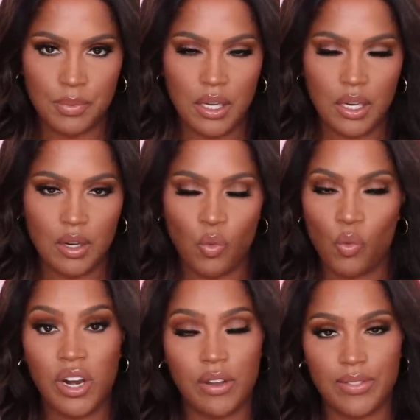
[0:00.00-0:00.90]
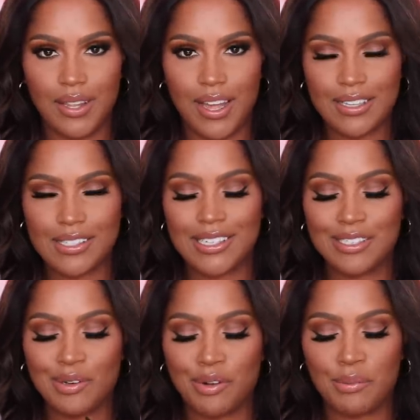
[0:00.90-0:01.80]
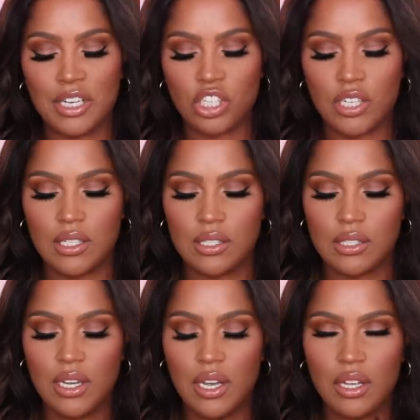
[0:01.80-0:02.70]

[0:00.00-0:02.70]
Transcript: but one of the last things I wanna mention is